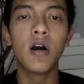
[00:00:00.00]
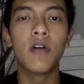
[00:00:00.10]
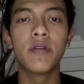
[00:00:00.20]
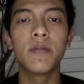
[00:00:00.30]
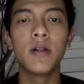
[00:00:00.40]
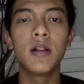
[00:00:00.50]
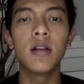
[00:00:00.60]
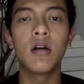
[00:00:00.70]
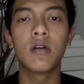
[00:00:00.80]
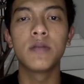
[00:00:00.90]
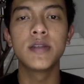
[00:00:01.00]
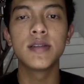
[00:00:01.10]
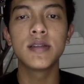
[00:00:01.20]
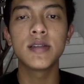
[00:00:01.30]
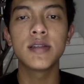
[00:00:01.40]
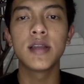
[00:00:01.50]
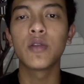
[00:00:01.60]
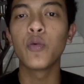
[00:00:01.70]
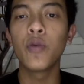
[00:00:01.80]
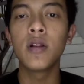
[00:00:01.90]
of people or business that
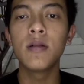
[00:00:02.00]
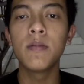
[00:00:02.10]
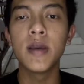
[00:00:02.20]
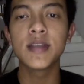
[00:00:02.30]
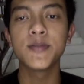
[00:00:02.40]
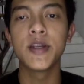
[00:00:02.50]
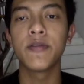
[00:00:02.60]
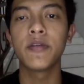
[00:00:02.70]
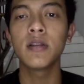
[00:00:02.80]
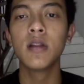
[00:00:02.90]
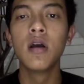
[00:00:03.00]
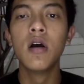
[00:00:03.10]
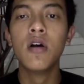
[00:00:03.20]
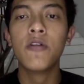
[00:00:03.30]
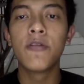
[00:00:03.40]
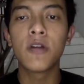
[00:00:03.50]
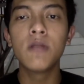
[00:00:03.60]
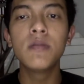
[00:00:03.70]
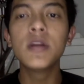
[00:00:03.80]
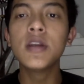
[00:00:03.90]
will best benefit
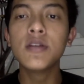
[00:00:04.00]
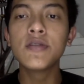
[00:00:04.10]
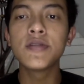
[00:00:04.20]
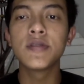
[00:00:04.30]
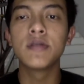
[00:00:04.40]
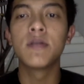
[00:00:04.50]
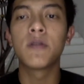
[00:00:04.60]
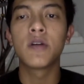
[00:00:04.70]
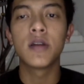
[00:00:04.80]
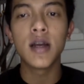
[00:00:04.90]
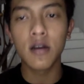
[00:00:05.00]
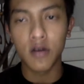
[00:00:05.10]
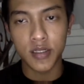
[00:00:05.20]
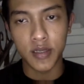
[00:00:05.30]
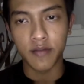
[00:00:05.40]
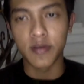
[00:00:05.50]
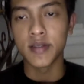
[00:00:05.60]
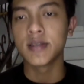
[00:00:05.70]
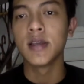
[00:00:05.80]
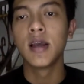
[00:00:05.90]
from the use the product or
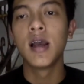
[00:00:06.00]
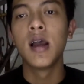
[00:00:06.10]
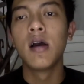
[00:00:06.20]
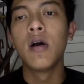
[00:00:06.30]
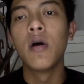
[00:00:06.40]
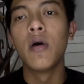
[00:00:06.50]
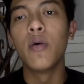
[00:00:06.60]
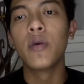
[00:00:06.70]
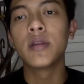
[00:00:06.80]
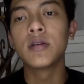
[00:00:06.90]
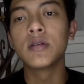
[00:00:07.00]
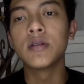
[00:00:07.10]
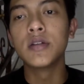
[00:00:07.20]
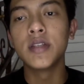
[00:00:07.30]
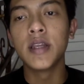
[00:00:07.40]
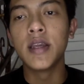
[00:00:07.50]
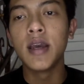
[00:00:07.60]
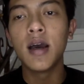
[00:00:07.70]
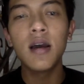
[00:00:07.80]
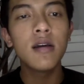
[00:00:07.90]
service, with a good
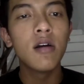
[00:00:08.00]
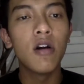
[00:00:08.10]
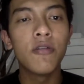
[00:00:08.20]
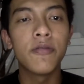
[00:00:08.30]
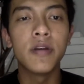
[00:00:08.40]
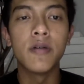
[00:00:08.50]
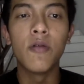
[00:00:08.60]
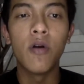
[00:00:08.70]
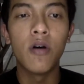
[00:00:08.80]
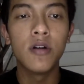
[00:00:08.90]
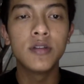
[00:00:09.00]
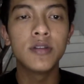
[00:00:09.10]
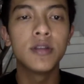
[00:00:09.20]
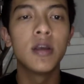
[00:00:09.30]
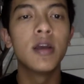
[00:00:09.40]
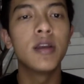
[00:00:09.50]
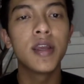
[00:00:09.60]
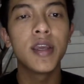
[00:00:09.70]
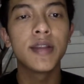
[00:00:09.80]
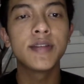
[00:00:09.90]
idea of the wants,
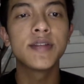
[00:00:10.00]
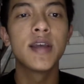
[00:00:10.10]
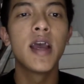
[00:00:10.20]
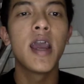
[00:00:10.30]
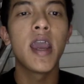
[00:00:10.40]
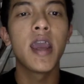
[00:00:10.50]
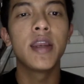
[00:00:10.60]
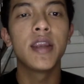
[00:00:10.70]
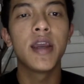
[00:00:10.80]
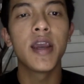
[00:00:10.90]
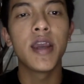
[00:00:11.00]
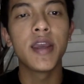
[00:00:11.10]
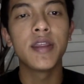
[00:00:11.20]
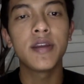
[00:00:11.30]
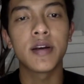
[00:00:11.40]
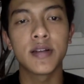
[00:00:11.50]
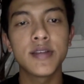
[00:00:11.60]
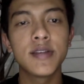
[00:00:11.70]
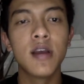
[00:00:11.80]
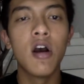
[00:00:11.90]
needs, and
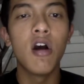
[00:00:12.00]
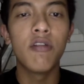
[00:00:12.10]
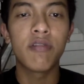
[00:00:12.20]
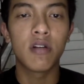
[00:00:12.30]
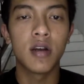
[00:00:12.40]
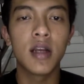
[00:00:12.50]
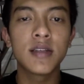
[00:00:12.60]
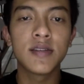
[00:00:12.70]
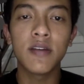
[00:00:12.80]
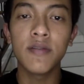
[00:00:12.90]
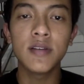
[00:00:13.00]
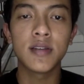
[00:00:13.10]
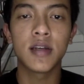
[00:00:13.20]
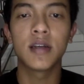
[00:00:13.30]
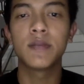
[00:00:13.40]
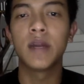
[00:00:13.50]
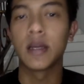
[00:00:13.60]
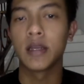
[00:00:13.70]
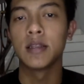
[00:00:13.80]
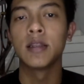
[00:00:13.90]
interests of product service target
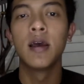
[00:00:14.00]
market.